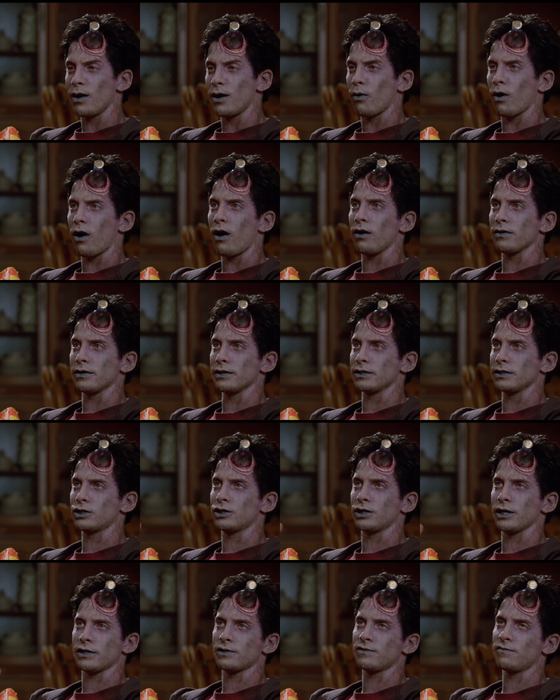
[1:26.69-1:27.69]
And there were all these
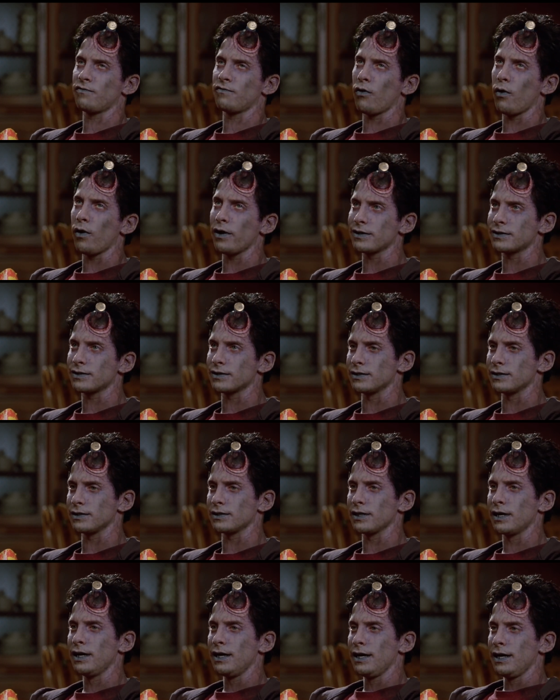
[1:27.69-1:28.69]
chicks'
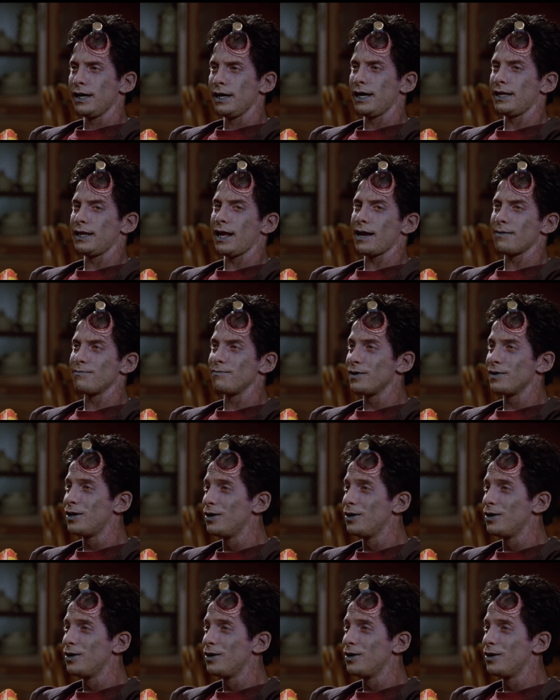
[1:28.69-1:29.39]
voices and that